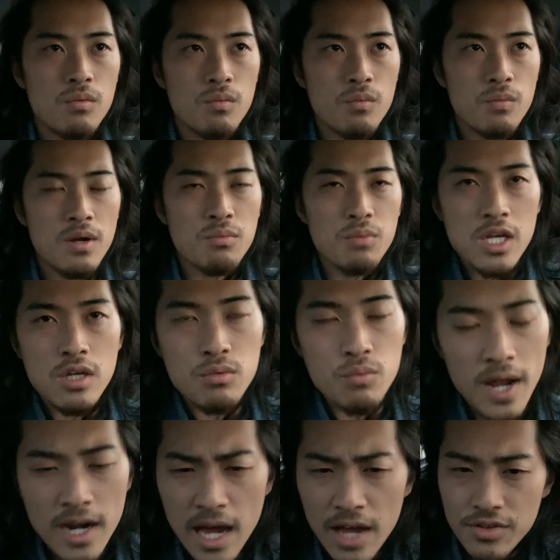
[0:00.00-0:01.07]
when we
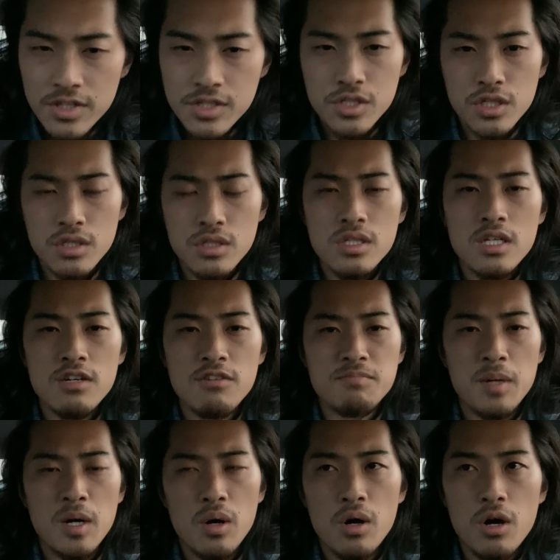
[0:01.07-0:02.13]
went on this journey of
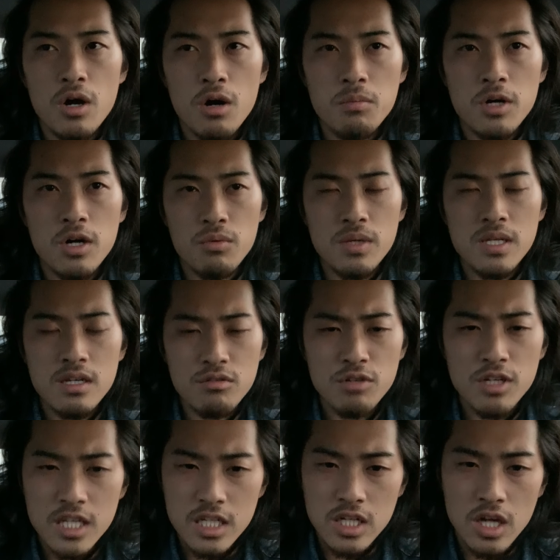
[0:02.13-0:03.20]
Boho Hobo, we didn't
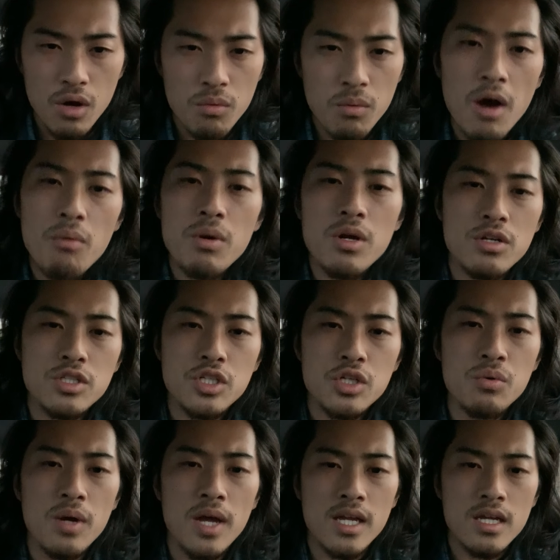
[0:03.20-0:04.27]
really know what we were
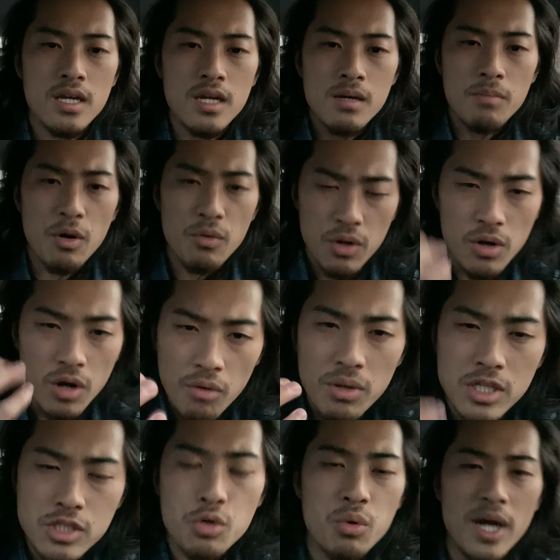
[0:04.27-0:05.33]
doing, but we were
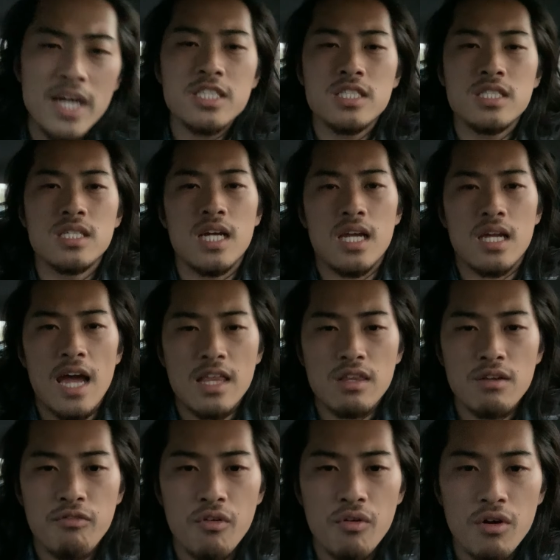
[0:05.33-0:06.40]
always questioning at the
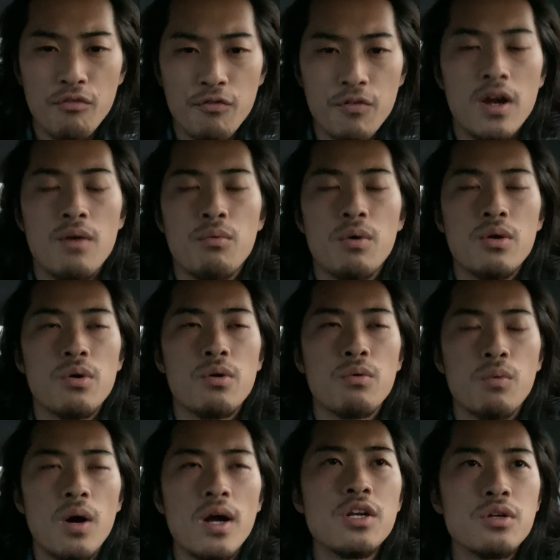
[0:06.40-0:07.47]
forefront. We were
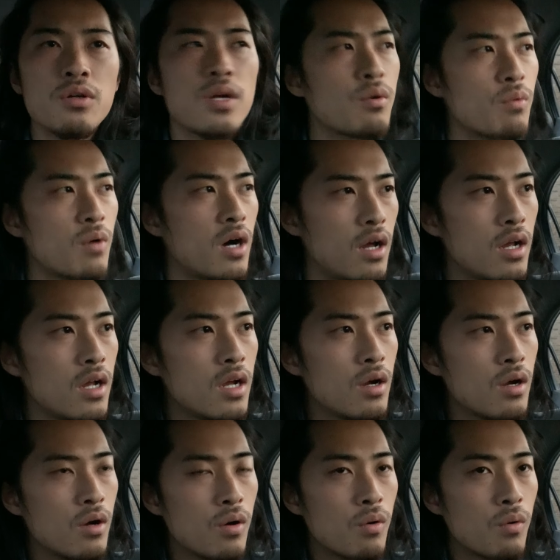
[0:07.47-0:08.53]
wondering what
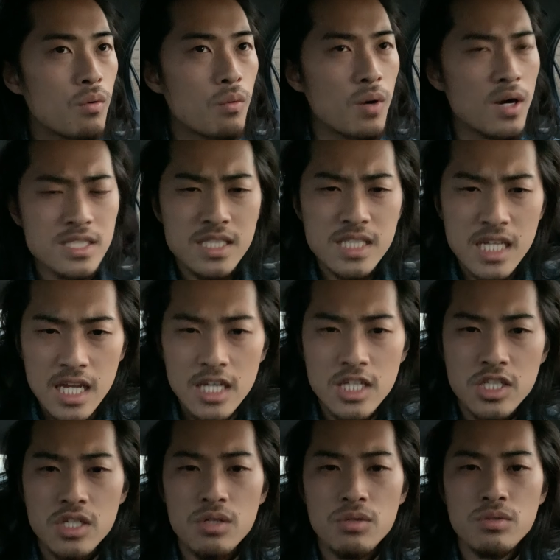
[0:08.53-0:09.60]
was the
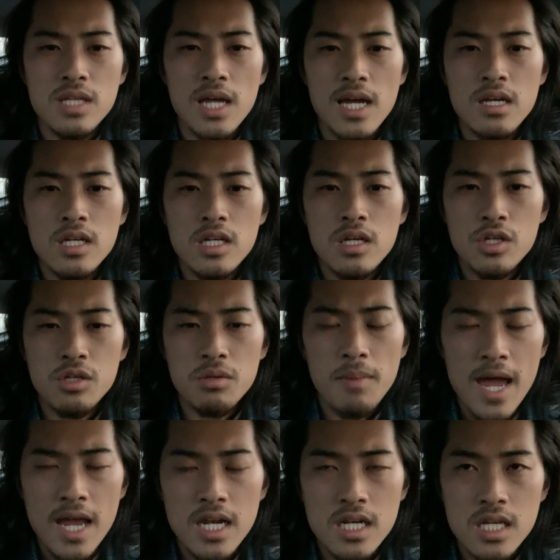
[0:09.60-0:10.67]
issues that
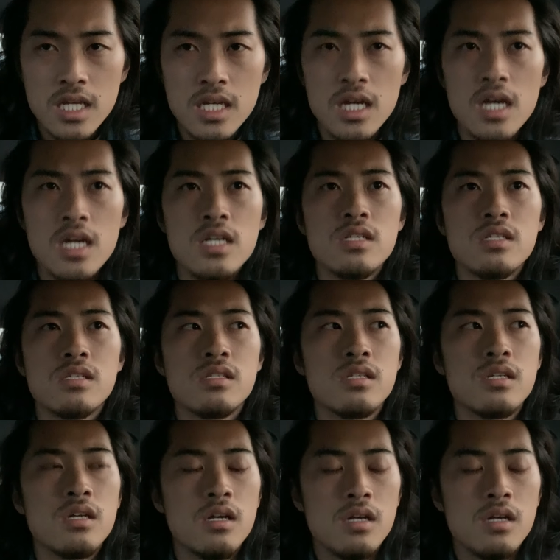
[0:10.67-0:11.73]
humanity is